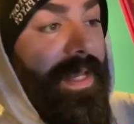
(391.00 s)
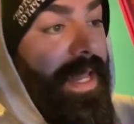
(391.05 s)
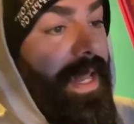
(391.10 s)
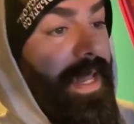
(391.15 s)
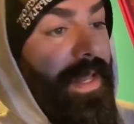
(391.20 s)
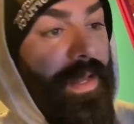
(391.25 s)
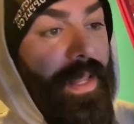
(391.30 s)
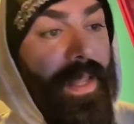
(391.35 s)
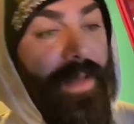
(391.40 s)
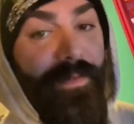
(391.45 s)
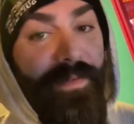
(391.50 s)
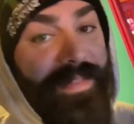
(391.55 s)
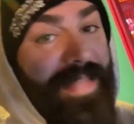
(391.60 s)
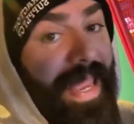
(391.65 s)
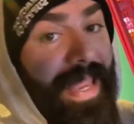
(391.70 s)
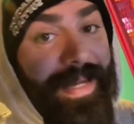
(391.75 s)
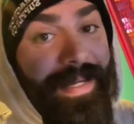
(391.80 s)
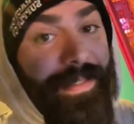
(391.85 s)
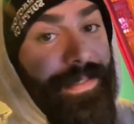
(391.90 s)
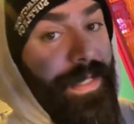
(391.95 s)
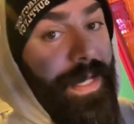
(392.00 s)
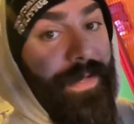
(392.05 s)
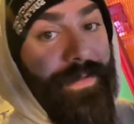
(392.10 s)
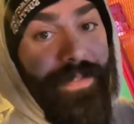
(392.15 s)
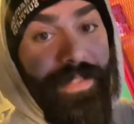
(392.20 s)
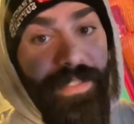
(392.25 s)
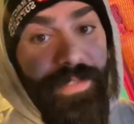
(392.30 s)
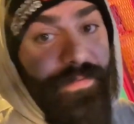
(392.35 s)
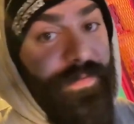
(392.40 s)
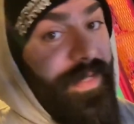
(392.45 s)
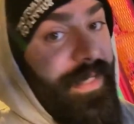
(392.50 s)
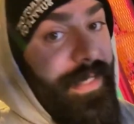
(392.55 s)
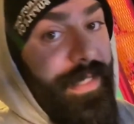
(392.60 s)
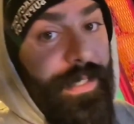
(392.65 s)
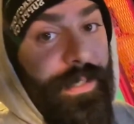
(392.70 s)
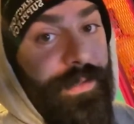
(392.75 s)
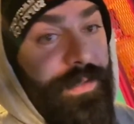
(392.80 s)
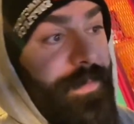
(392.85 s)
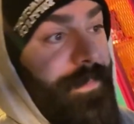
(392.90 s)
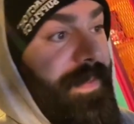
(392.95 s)
and, and taking down these
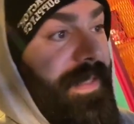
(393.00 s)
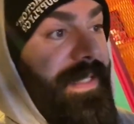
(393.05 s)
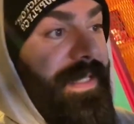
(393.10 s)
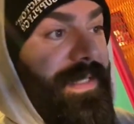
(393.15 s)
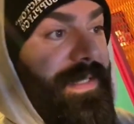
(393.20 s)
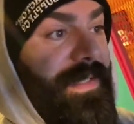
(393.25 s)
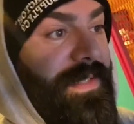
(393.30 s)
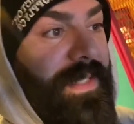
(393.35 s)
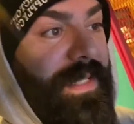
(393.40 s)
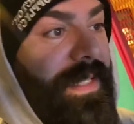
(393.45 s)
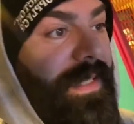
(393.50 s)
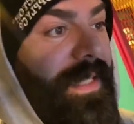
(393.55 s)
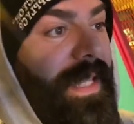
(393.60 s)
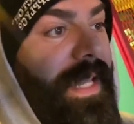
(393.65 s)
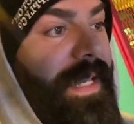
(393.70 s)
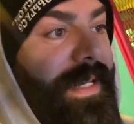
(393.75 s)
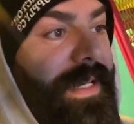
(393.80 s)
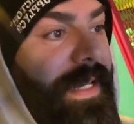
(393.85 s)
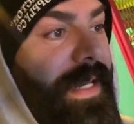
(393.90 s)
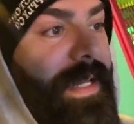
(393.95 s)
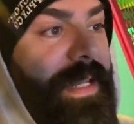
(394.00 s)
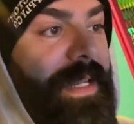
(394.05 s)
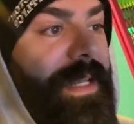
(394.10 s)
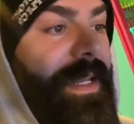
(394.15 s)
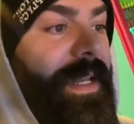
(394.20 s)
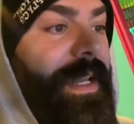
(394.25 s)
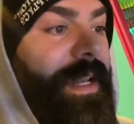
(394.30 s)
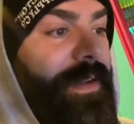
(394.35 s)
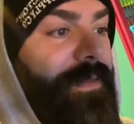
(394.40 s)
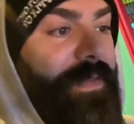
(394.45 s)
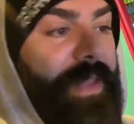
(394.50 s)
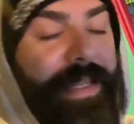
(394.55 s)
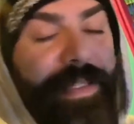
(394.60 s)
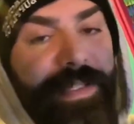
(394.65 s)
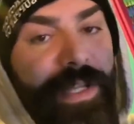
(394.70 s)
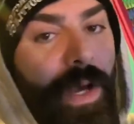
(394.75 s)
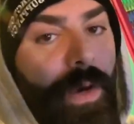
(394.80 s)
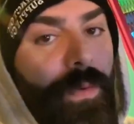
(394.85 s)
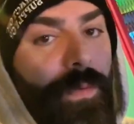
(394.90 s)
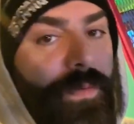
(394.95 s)
videos because, like, they
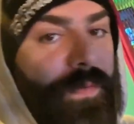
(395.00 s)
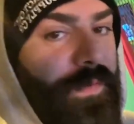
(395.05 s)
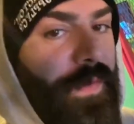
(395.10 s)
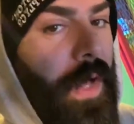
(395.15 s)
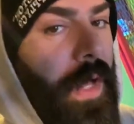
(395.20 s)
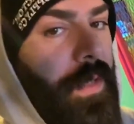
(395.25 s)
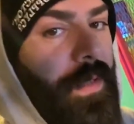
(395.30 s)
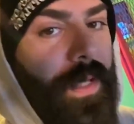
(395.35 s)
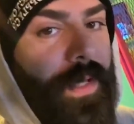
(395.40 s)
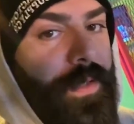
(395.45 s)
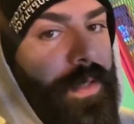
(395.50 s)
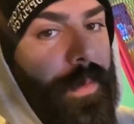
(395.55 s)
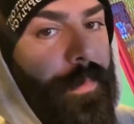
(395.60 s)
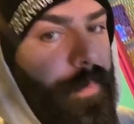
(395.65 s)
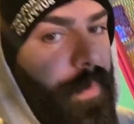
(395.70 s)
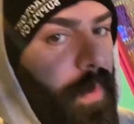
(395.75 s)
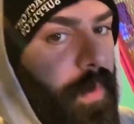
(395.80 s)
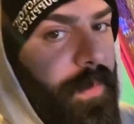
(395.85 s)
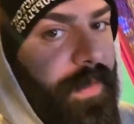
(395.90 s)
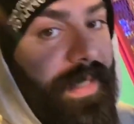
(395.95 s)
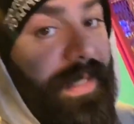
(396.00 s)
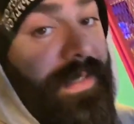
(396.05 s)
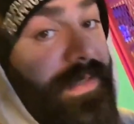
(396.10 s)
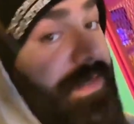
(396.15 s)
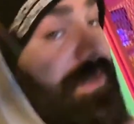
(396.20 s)
don't fall under bullying.